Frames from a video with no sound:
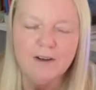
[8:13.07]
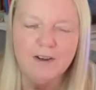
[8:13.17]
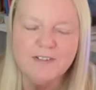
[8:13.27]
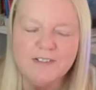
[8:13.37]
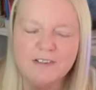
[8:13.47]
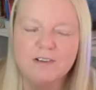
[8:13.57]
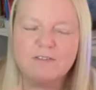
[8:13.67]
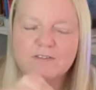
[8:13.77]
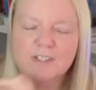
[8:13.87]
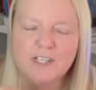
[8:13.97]
ice
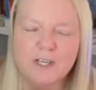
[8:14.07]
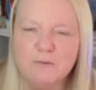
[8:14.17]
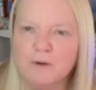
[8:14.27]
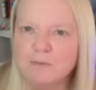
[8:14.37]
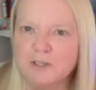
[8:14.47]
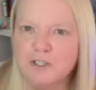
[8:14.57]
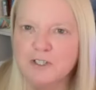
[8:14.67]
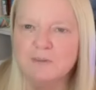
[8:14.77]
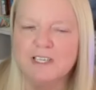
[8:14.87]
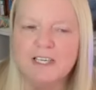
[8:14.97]
yarn video what I'm going to
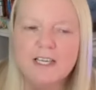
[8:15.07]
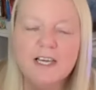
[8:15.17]
do with it,